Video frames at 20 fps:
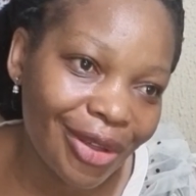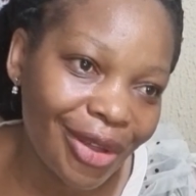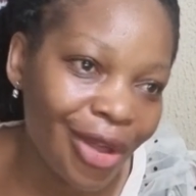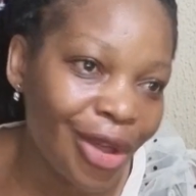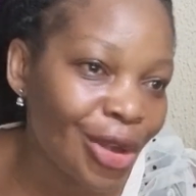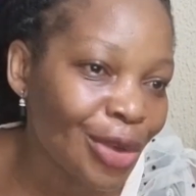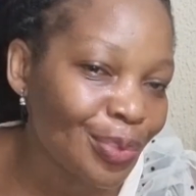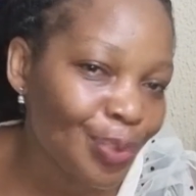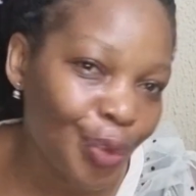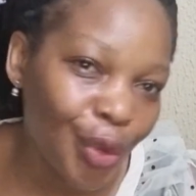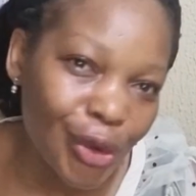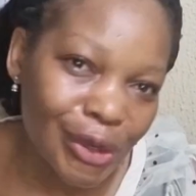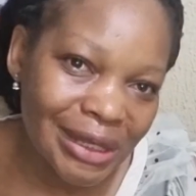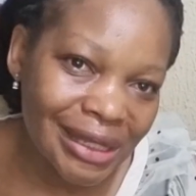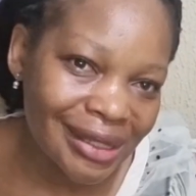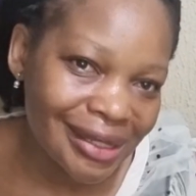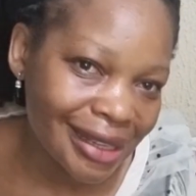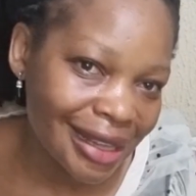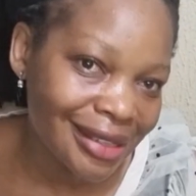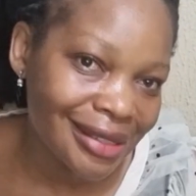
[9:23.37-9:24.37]

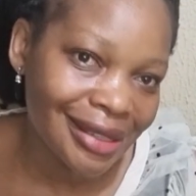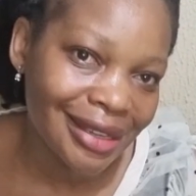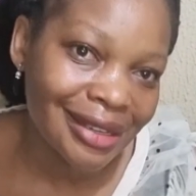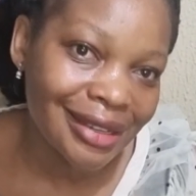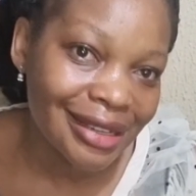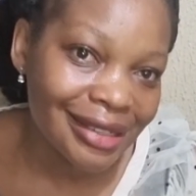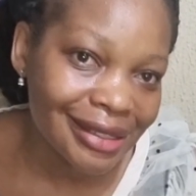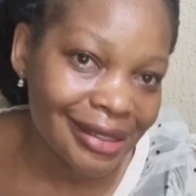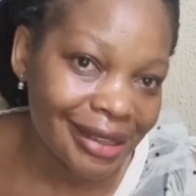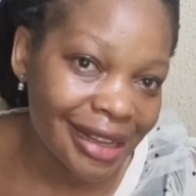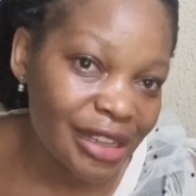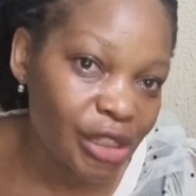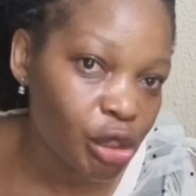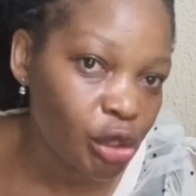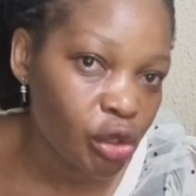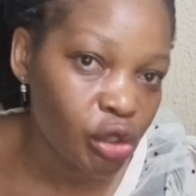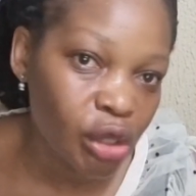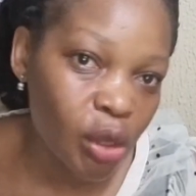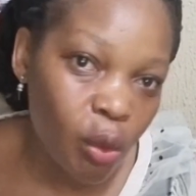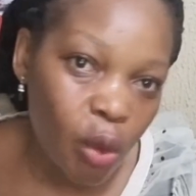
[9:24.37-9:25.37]
unprocessed in its, let's
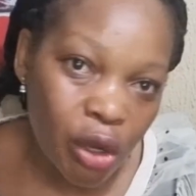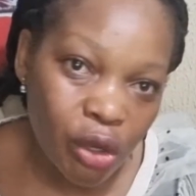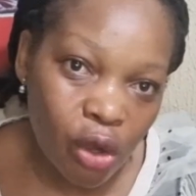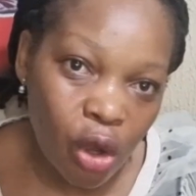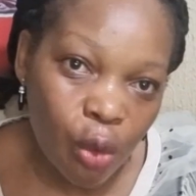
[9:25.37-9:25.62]
use the word